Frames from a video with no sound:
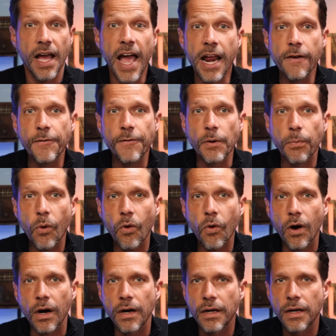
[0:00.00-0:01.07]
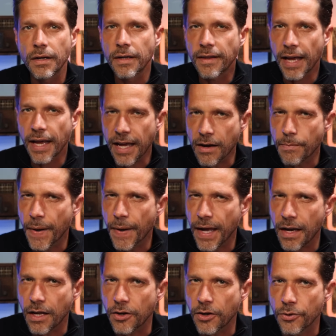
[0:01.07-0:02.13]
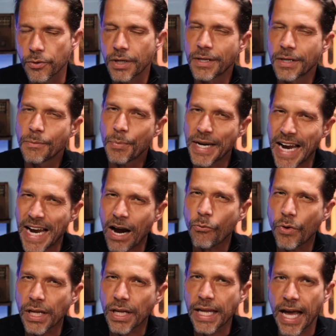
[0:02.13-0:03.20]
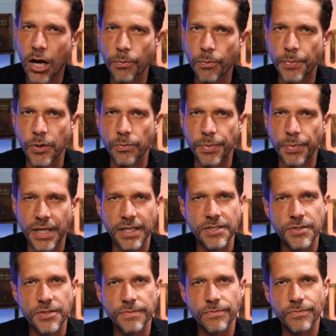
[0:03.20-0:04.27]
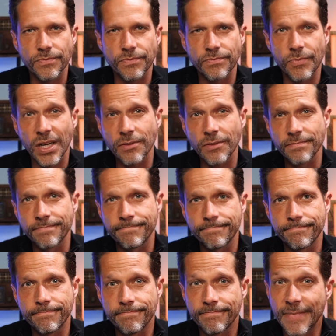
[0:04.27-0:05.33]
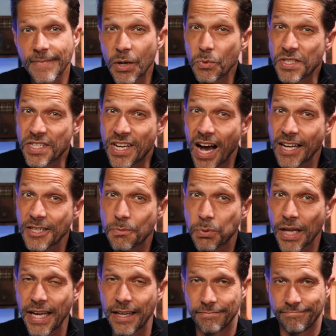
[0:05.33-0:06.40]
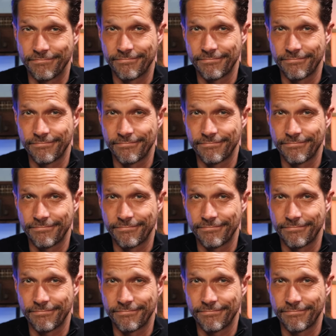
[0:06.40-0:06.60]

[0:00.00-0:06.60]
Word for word: And if you're poor, they can pity you not really help you because, well, it was God's plan.